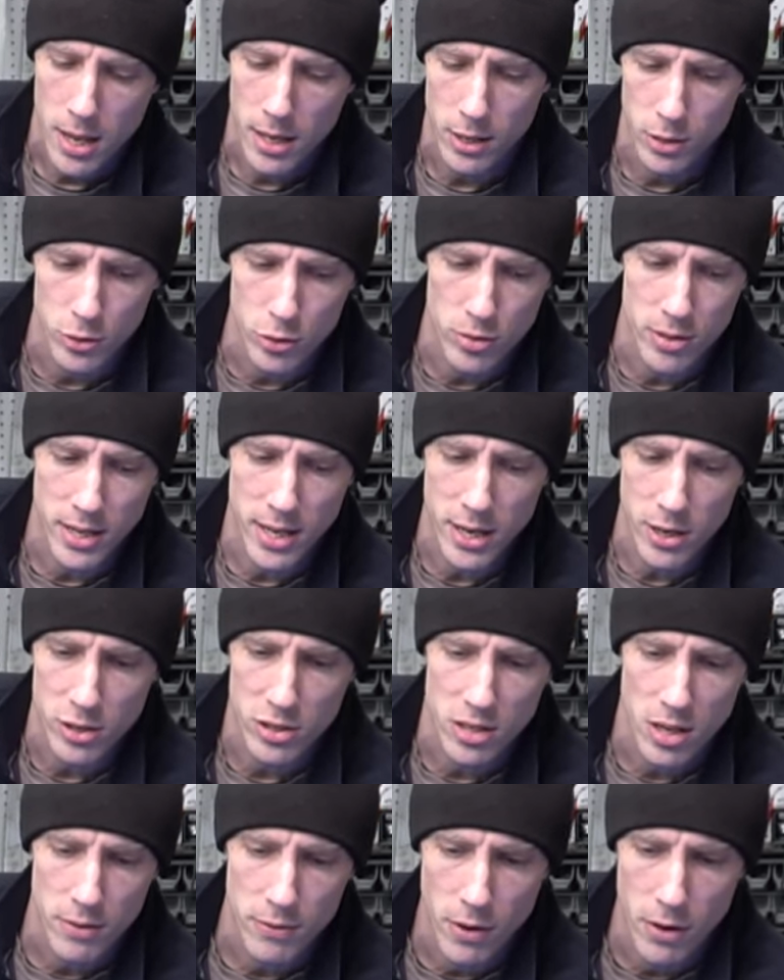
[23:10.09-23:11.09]
And I'll do the gear
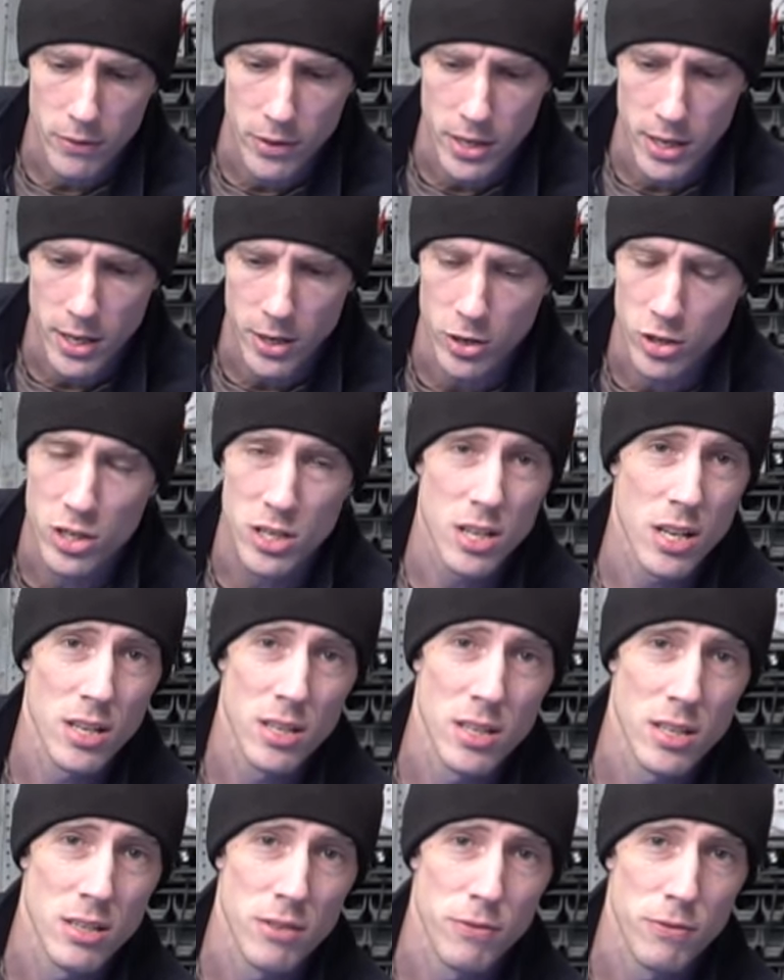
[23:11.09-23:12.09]
stuff over here just
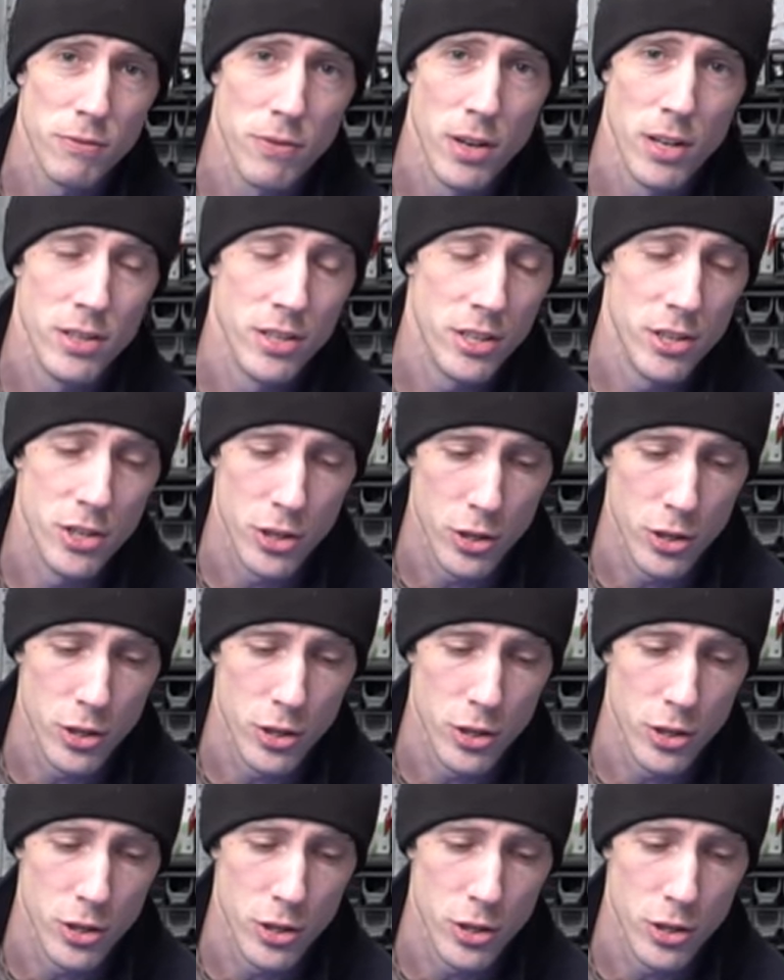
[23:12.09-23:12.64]
because it's fun to